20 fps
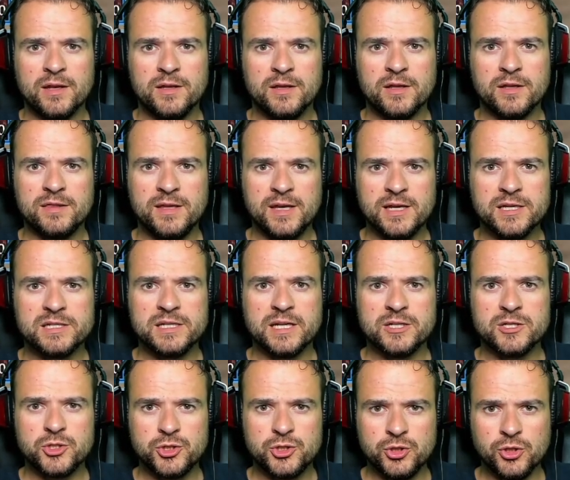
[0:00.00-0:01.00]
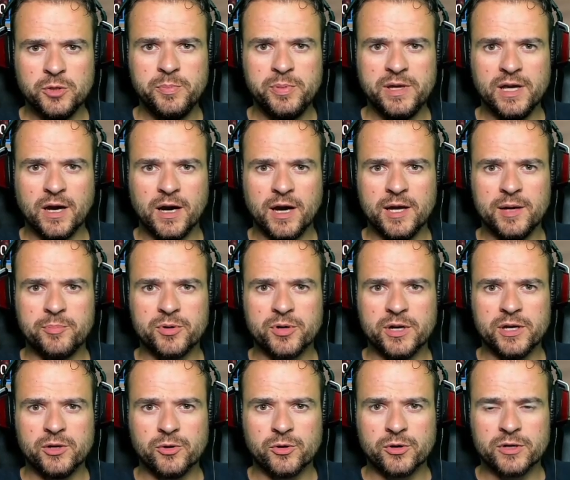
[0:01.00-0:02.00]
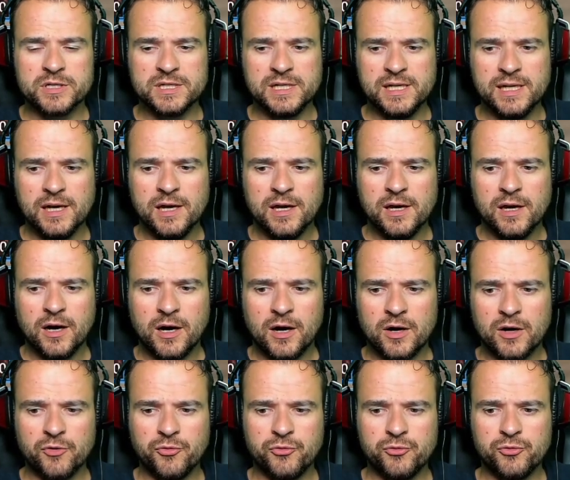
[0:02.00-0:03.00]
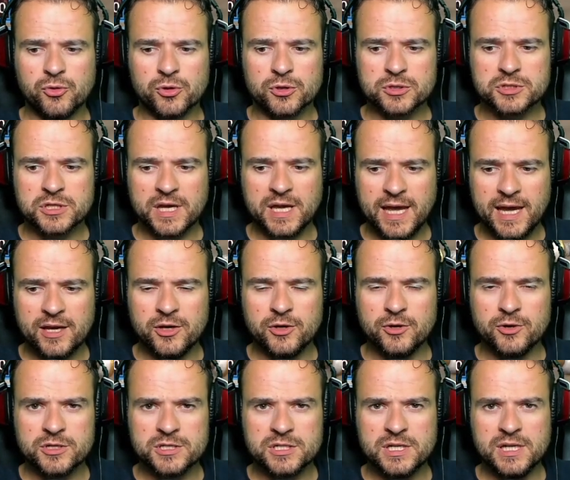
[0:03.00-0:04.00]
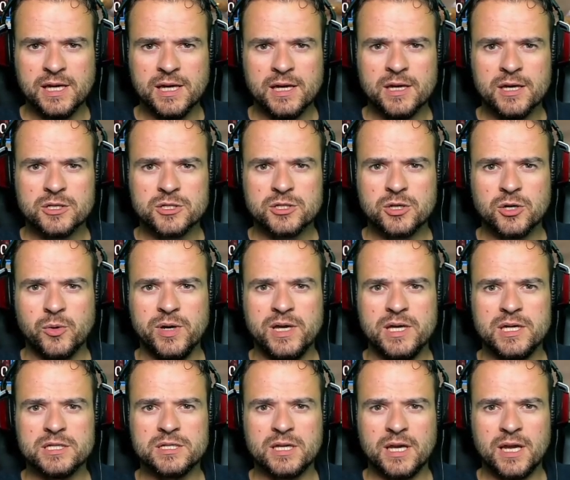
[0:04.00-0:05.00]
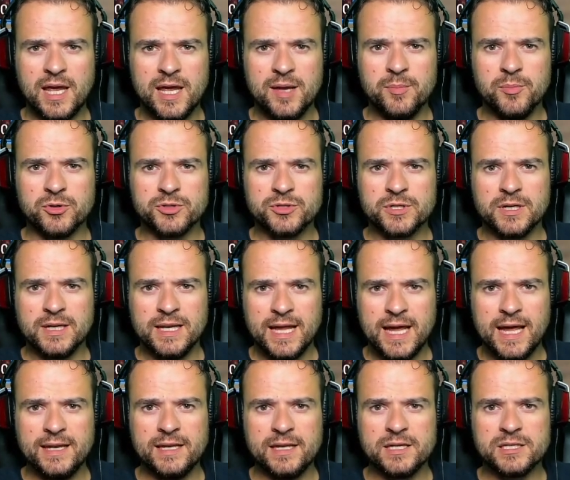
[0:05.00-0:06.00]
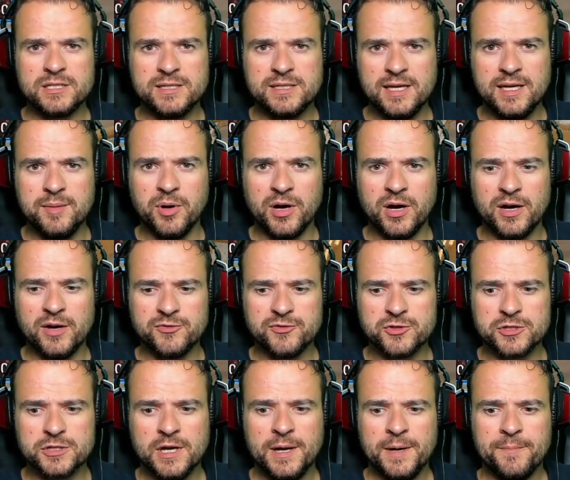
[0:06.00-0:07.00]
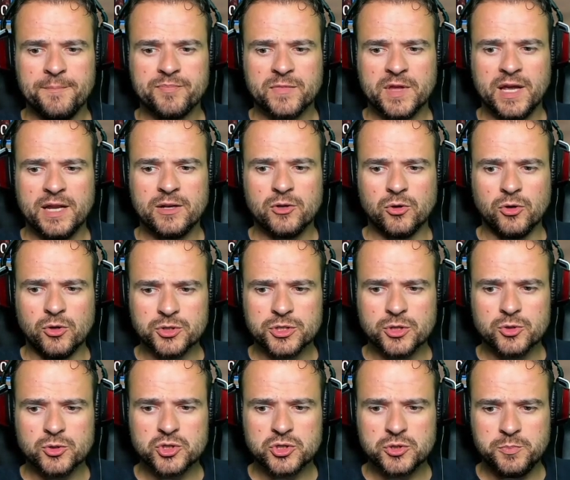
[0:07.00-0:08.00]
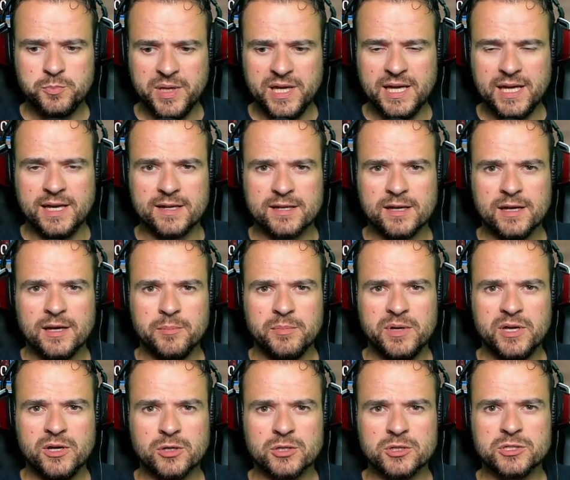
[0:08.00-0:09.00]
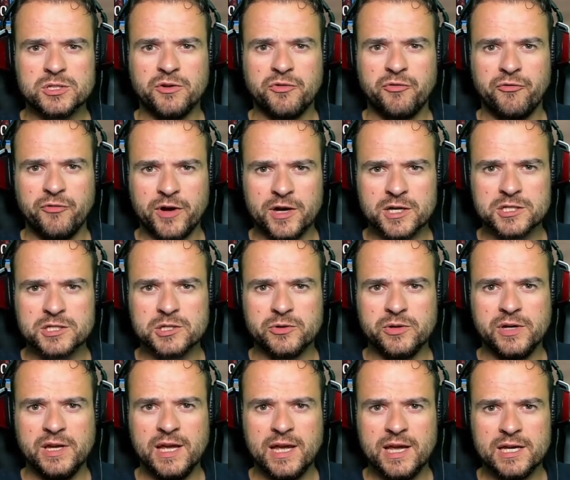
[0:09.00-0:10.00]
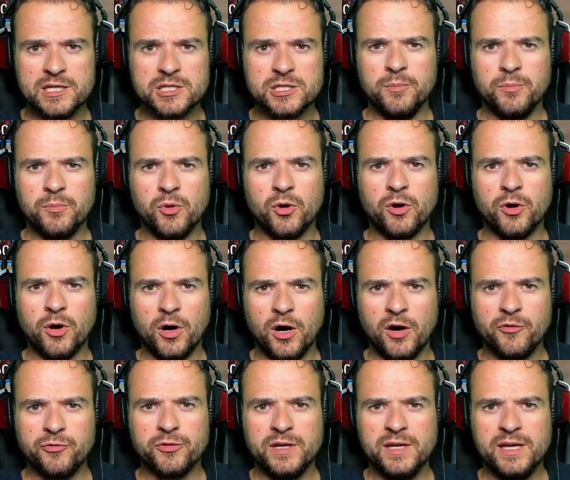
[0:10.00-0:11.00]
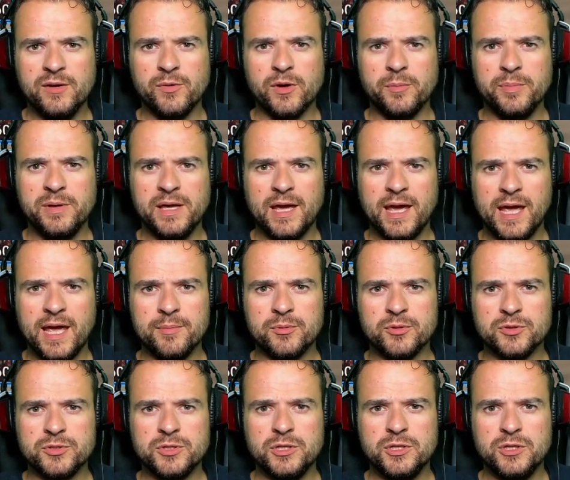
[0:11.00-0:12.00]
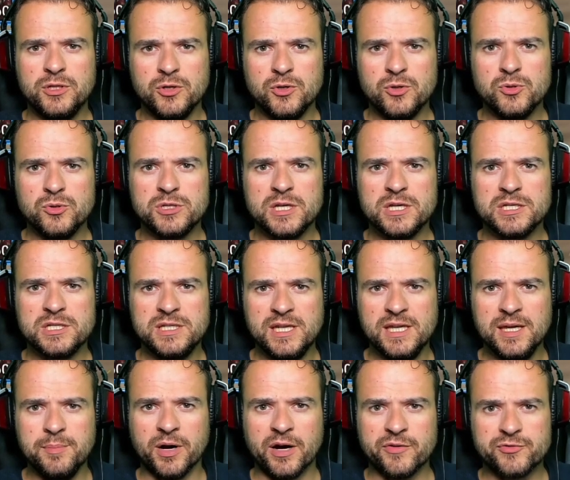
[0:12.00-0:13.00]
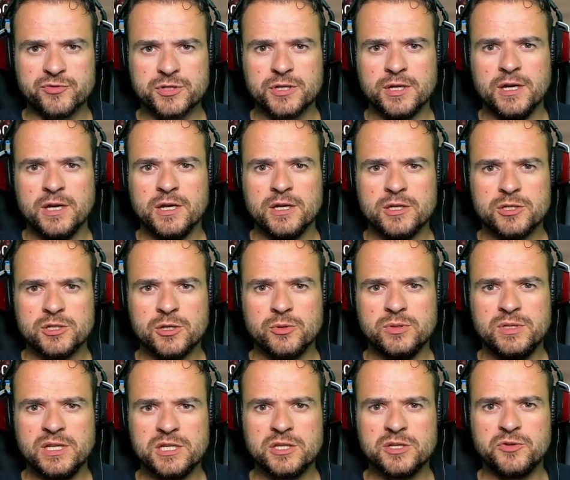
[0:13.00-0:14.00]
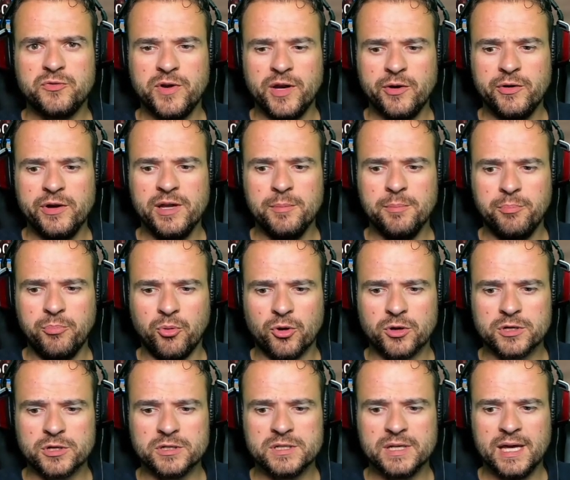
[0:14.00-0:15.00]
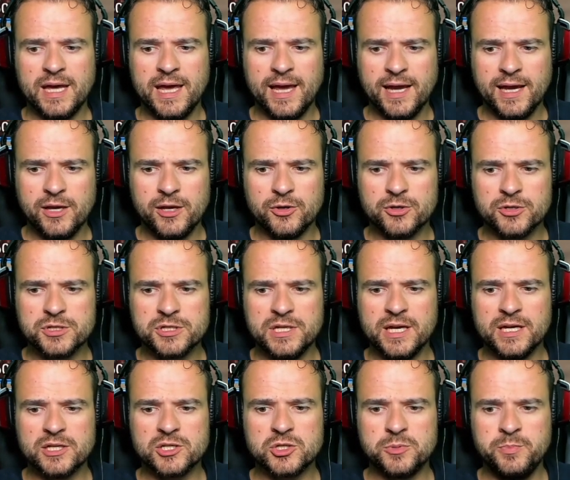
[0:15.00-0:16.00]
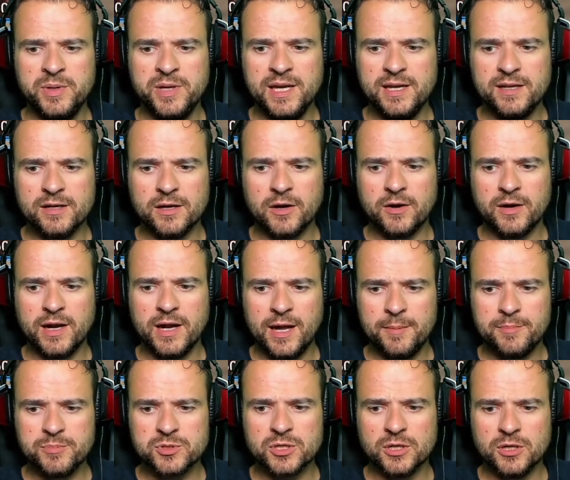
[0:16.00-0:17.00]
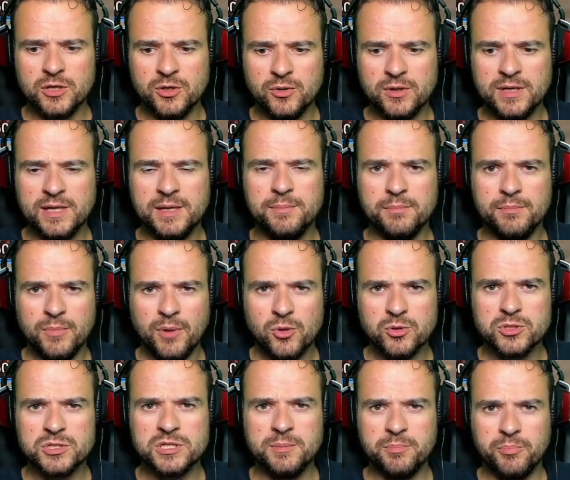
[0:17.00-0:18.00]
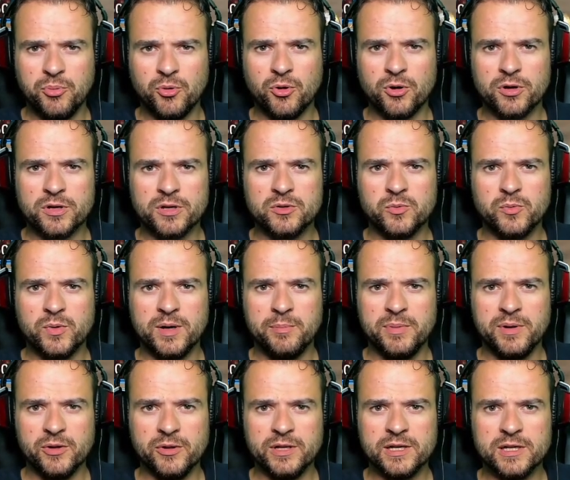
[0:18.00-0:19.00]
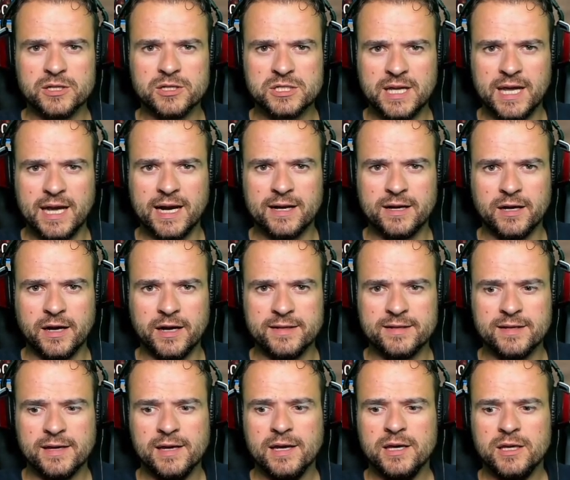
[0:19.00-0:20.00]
The things that should be a high priority are of course accuracy, so he is able to land his debuffs, and also speed. because the faster he is, the more often he will be able to use his debuffs. So this is very important. Accuracy and speed are absolutely most important when building a Stag Knight.